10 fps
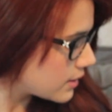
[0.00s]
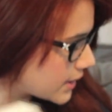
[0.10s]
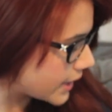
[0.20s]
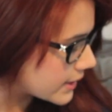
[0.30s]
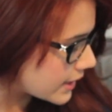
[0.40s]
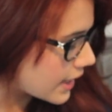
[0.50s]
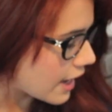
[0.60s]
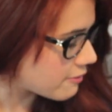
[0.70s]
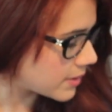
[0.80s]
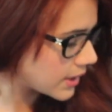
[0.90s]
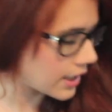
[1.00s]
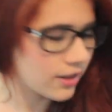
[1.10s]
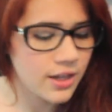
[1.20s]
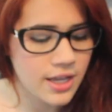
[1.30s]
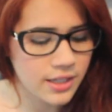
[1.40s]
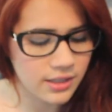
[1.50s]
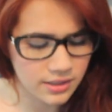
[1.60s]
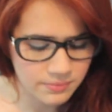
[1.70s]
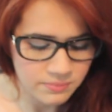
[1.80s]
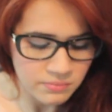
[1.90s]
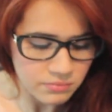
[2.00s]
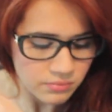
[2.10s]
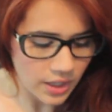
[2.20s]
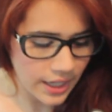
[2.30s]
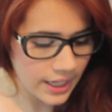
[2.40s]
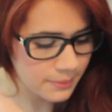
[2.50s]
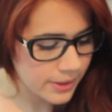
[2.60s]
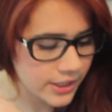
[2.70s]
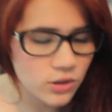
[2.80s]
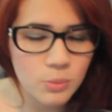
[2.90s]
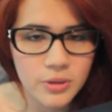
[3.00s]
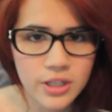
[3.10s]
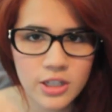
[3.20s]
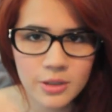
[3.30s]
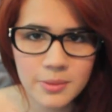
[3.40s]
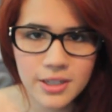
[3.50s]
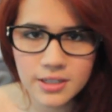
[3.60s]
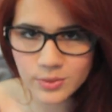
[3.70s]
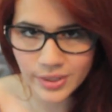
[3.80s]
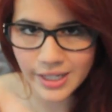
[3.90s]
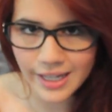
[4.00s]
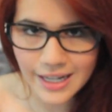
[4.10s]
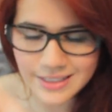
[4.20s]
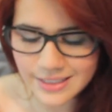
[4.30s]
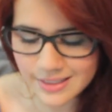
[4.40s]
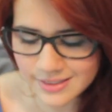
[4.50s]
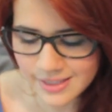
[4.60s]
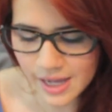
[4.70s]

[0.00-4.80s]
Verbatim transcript: lately I've been carrying a blank notebook in here because when I get ideas,